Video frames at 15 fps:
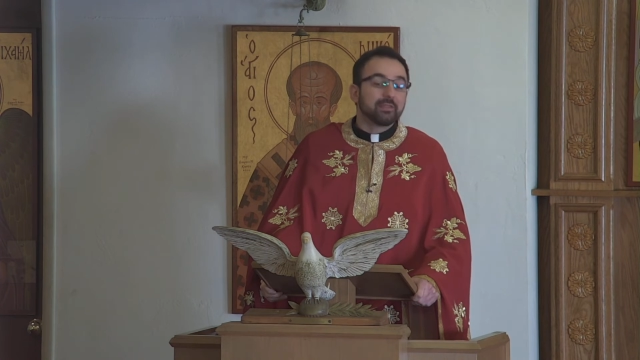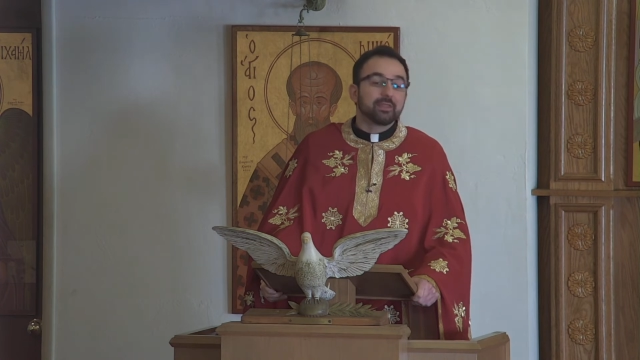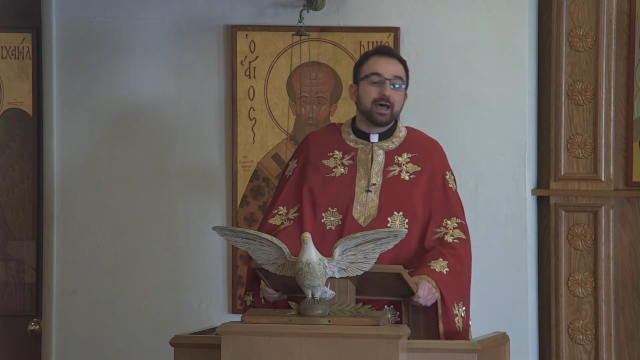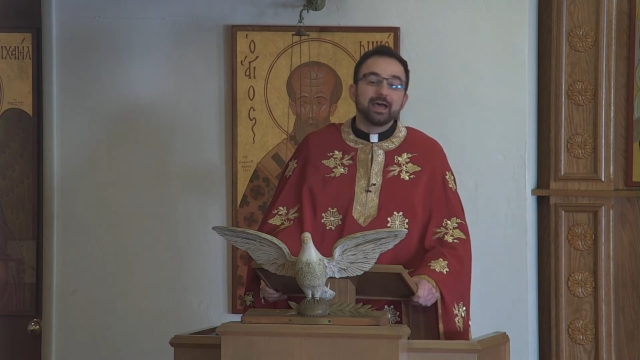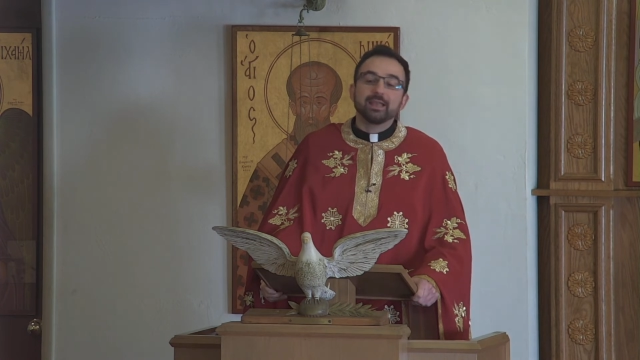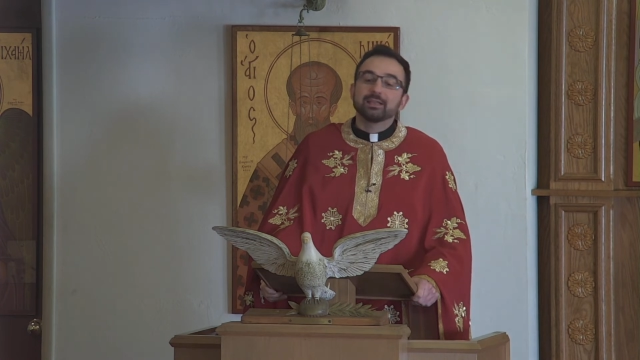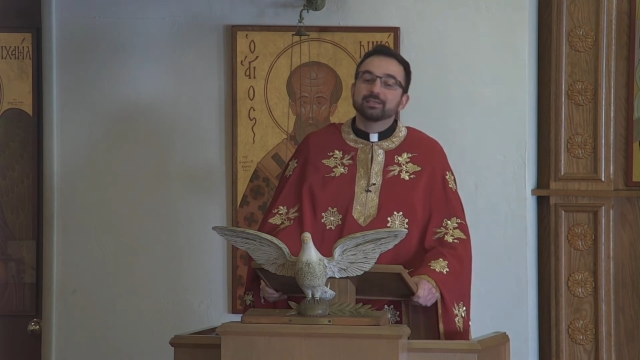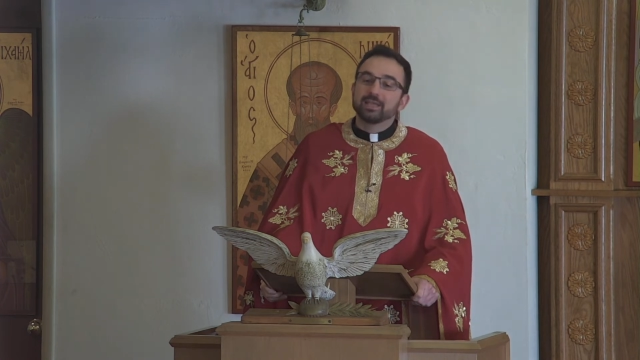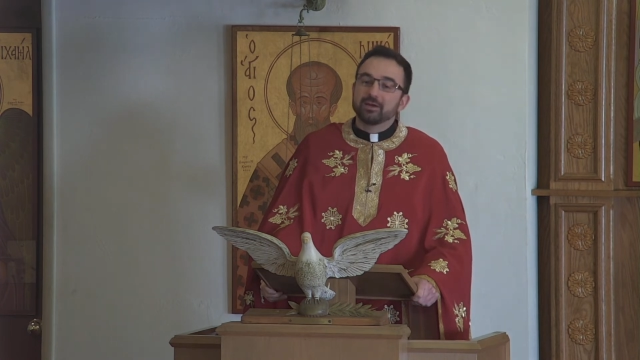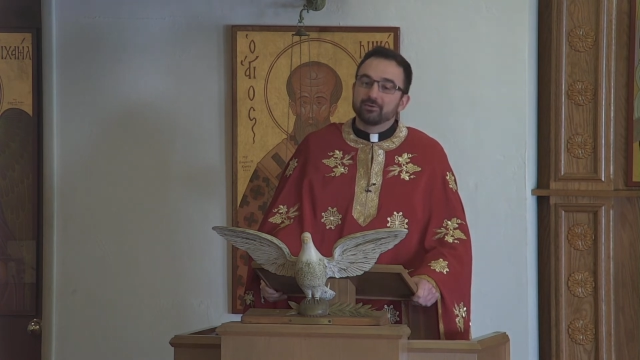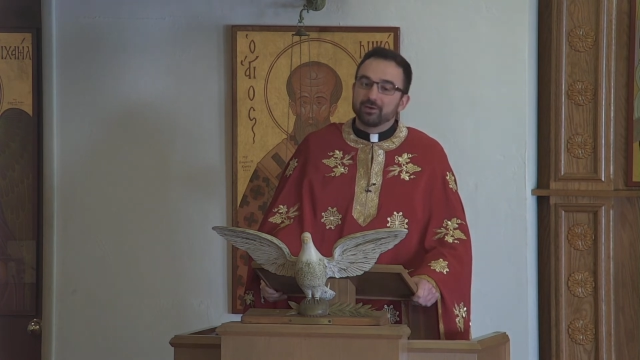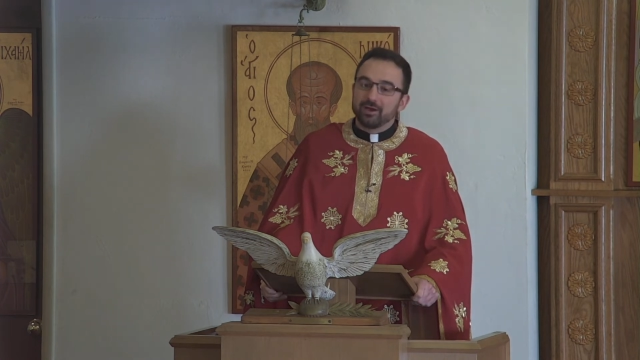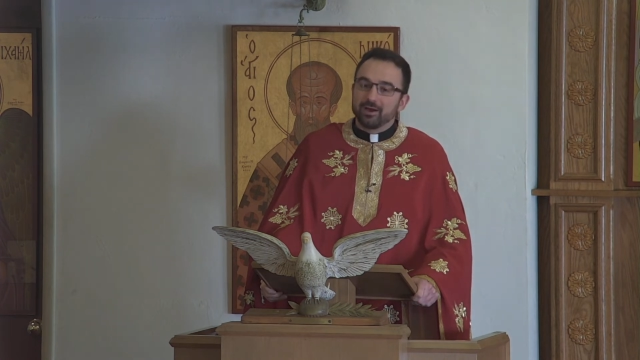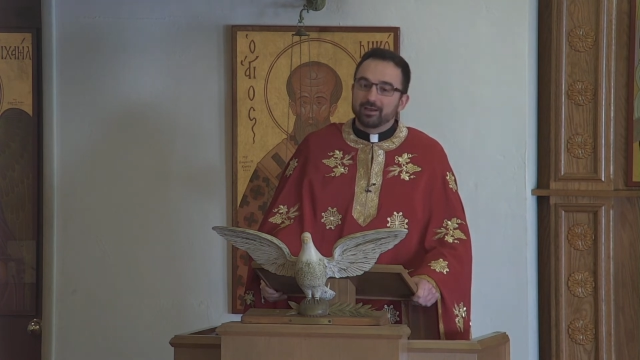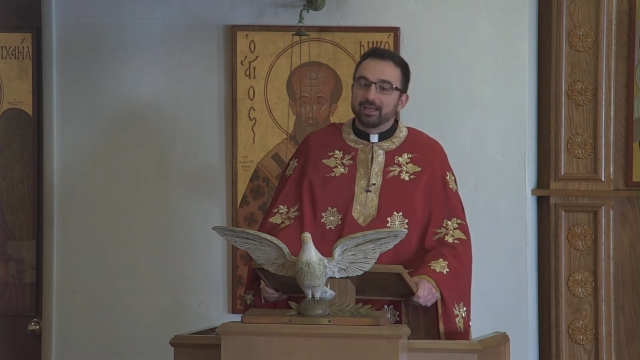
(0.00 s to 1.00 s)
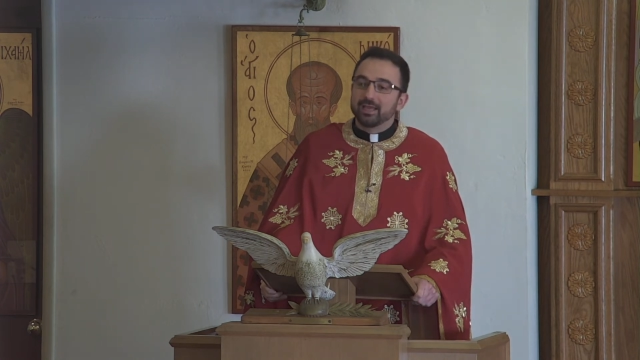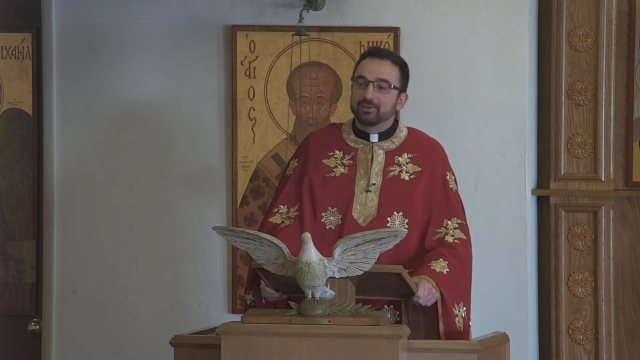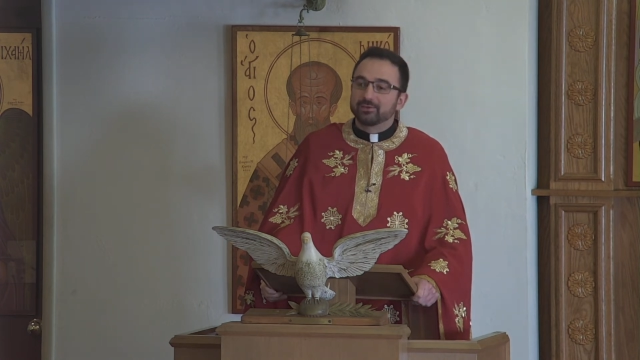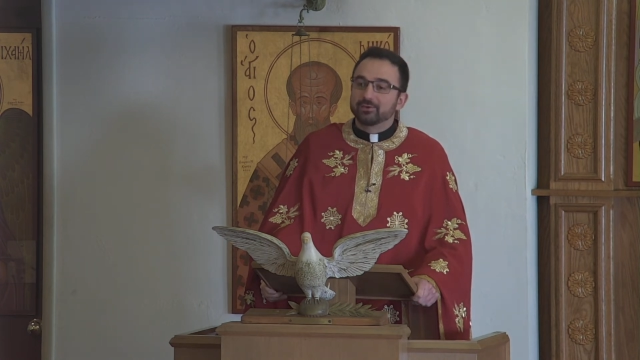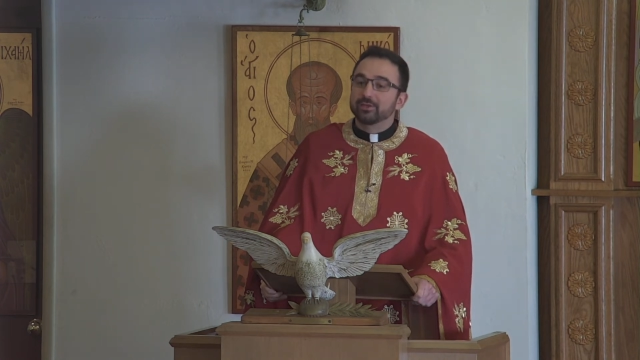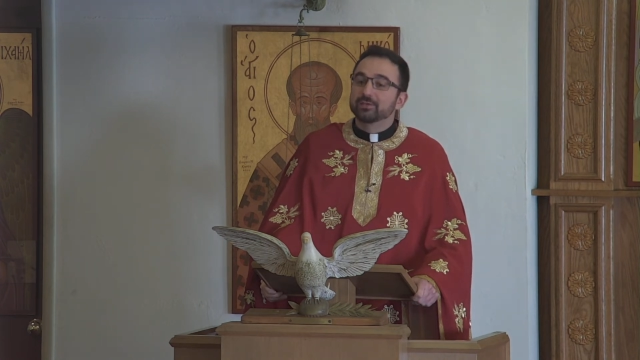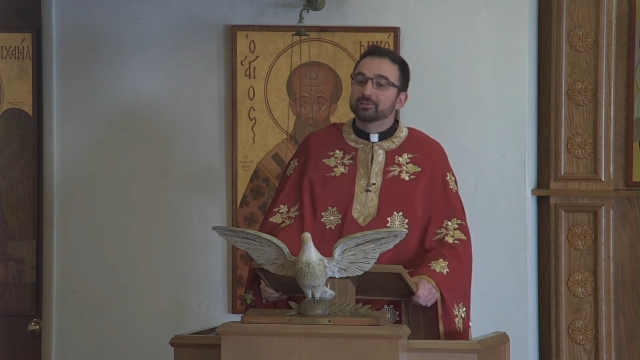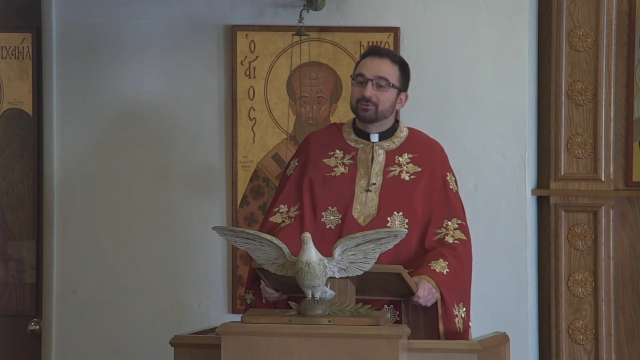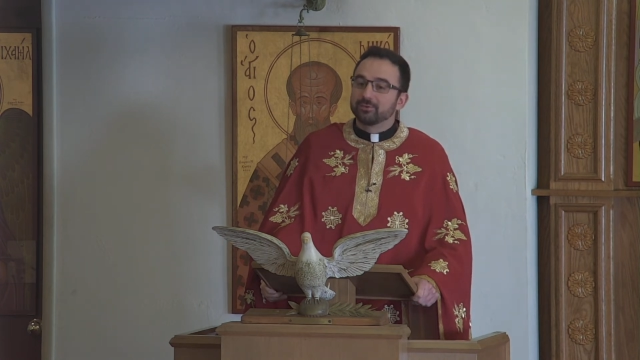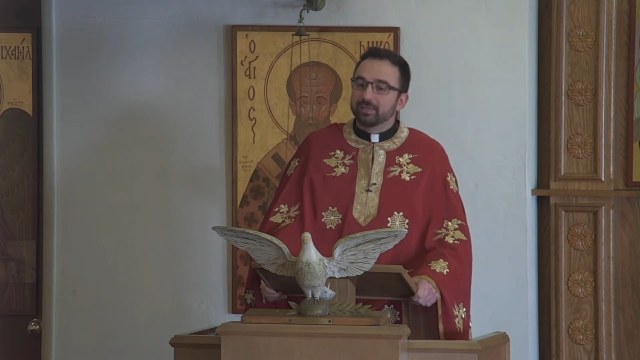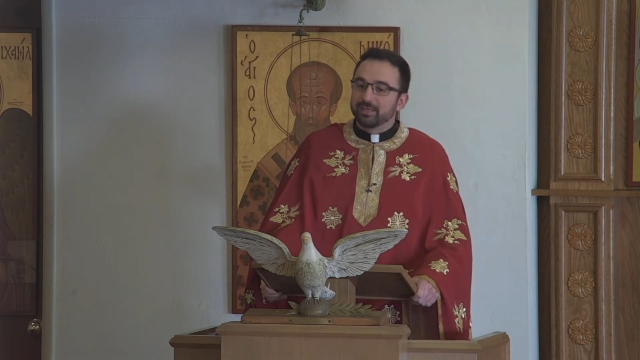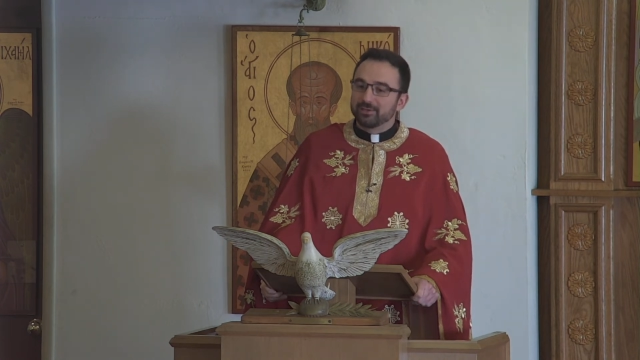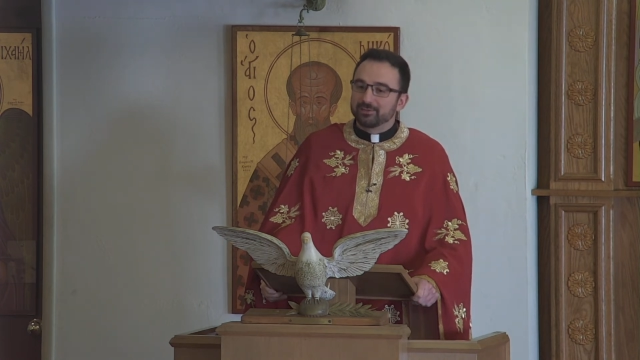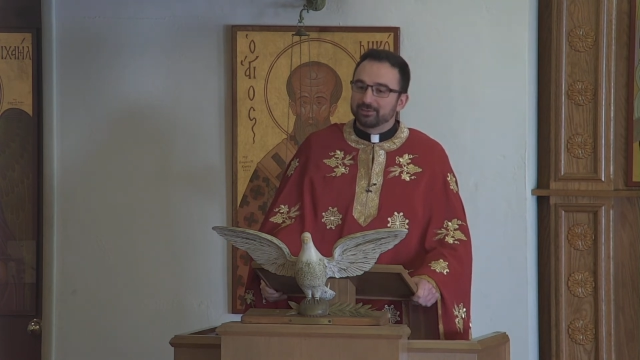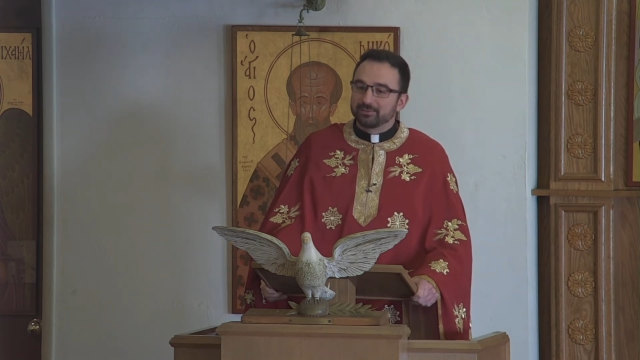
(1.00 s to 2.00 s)
And that is how God entered his
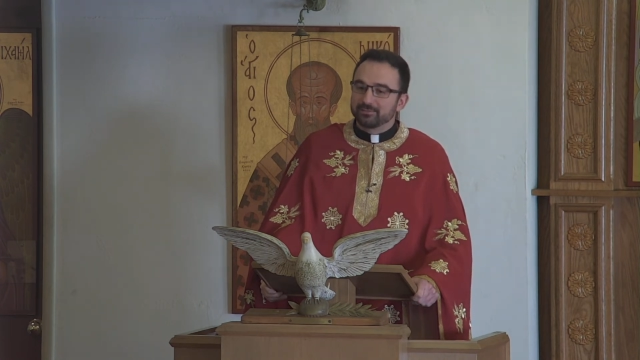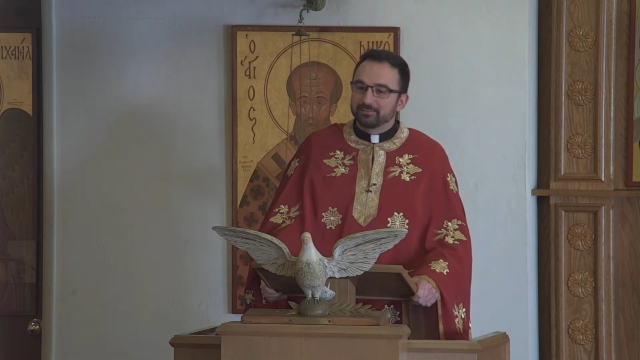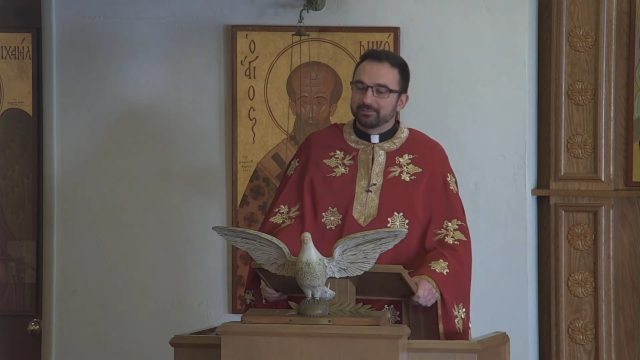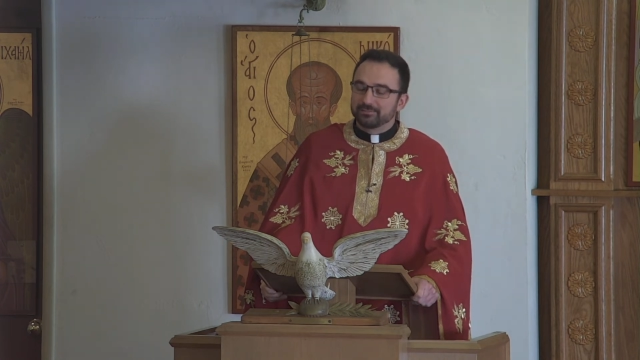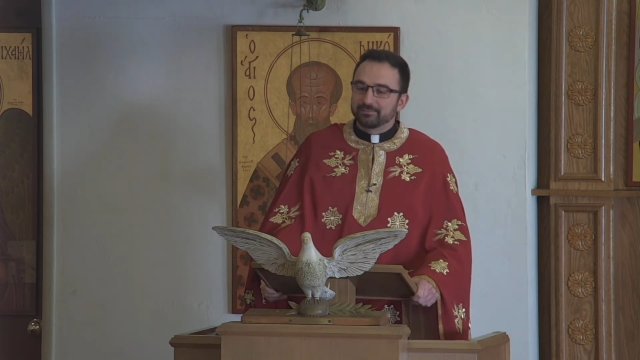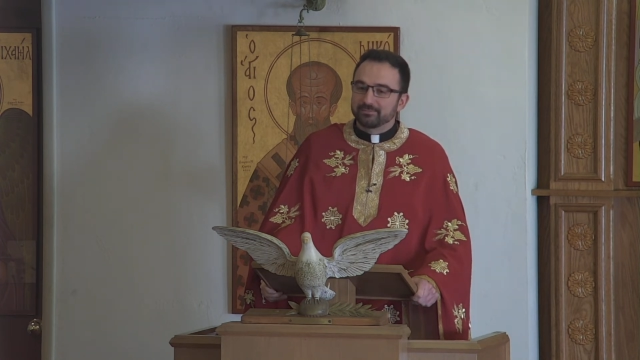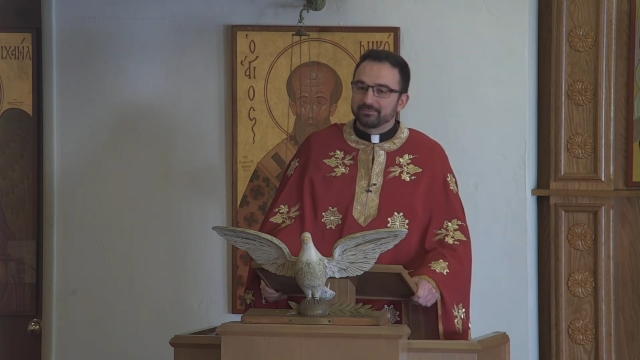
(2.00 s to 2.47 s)
creation.